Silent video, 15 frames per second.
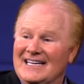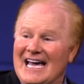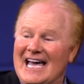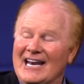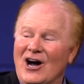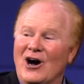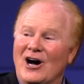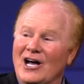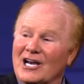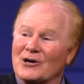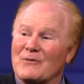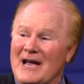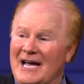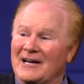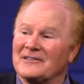And all
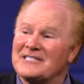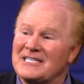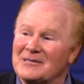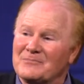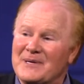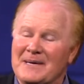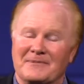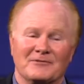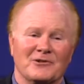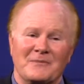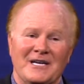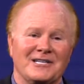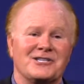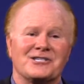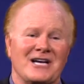around him, people were
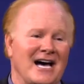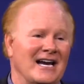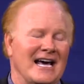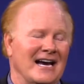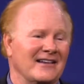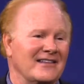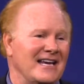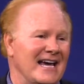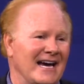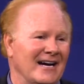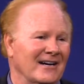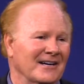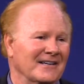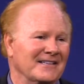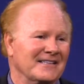being shot out of the
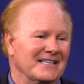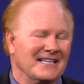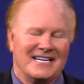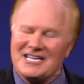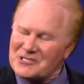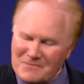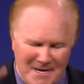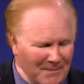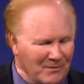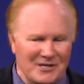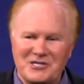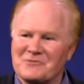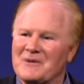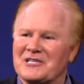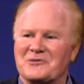air. His
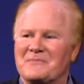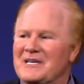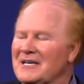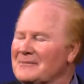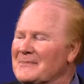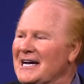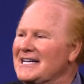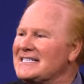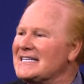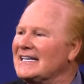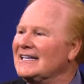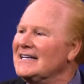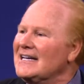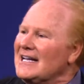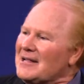memories must be amazing.